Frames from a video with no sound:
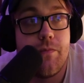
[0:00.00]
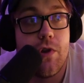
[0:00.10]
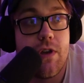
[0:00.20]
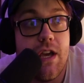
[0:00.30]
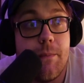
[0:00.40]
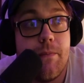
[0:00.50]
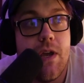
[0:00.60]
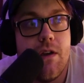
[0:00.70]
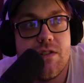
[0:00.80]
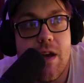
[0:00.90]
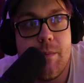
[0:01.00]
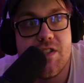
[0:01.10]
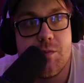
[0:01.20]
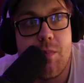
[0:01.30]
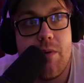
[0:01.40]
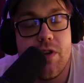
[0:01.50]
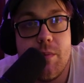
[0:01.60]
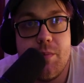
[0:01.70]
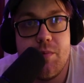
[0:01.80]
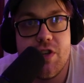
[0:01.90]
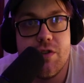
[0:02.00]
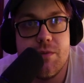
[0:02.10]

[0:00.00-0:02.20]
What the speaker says: Okay, so that means it's probably going to be pretty good.